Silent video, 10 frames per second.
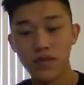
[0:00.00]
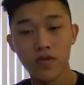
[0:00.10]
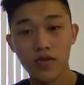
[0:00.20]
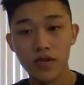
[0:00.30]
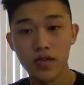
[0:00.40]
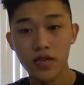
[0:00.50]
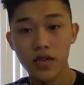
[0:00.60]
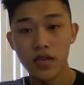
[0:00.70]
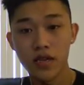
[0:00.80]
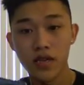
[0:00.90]
What this
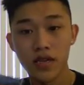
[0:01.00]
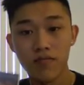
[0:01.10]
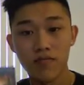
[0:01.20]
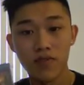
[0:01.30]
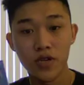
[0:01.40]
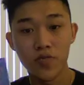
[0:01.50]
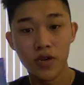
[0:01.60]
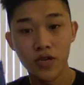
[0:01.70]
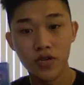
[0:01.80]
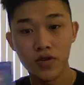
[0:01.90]
does, it puts
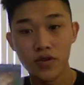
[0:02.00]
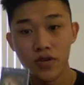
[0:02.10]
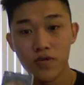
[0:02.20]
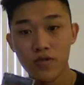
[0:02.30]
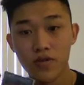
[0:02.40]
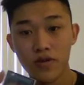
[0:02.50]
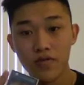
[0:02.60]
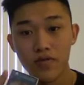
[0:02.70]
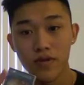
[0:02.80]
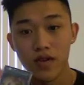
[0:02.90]
pressure onto your opponent.
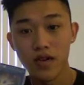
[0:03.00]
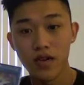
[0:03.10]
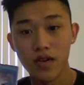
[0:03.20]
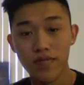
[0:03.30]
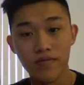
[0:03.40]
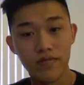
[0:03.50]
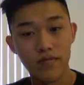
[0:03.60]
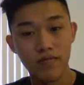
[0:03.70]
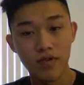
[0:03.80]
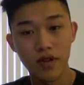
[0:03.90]

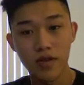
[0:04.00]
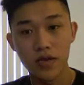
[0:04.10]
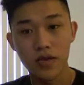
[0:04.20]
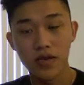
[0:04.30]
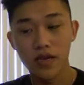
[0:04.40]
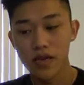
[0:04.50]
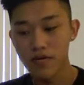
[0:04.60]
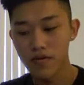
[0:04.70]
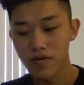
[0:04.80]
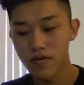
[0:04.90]
Plus, like,
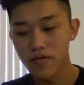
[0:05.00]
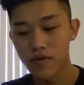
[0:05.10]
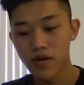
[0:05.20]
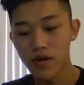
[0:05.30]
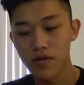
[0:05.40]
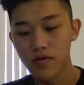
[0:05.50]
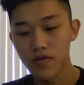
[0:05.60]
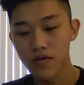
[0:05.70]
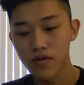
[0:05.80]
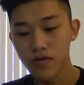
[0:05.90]

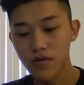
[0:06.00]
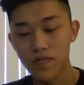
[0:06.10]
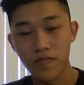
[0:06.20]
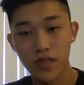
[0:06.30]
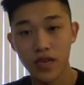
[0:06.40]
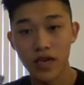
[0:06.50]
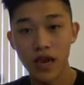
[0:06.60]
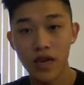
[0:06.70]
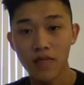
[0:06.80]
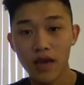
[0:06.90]
what should I call them? They
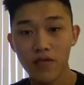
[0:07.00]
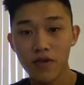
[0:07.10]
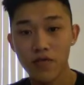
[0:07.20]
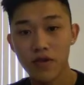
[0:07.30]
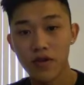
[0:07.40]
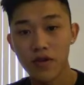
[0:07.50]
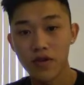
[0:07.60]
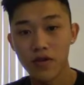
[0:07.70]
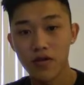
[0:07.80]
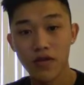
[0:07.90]
have to have response to
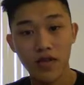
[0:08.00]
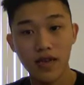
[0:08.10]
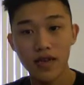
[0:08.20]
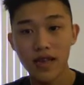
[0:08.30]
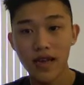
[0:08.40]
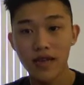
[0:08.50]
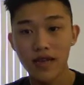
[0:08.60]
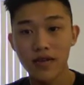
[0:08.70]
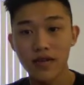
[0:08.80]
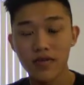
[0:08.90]
this card. It's like a
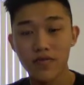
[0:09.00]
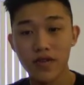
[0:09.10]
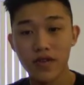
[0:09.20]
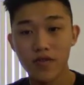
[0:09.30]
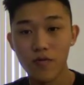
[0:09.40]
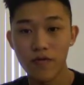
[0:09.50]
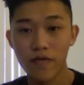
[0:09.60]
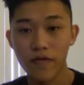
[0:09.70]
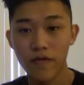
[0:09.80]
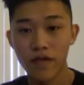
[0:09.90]
Lila, where they go 1
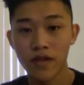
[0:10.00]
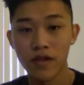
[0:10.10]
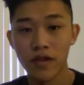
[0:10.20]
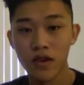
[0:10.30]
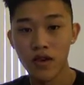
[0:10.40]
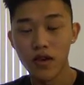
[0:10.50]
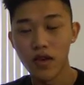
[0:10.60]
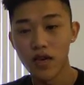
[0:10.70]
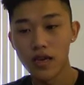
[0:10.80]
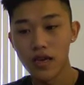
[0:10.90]
for 1.
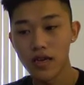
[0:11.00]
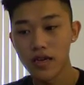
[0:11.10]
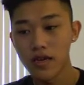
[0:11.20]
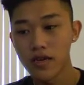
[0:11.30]
It's like,